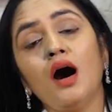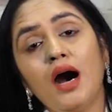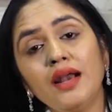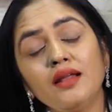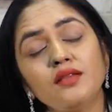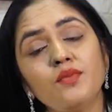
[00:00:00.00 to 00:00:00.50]

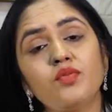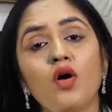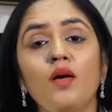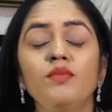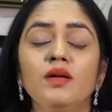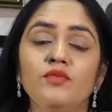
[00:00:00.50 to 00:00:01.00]
Another
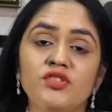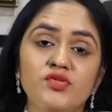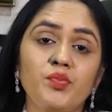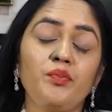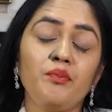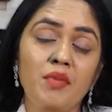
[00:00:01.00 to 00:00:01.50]
problem
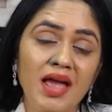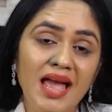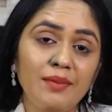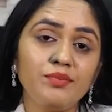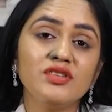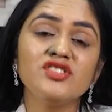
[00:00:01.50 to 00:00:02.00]
which
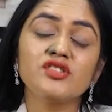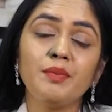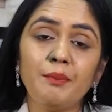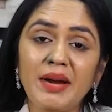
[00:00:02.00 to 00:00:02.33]
happens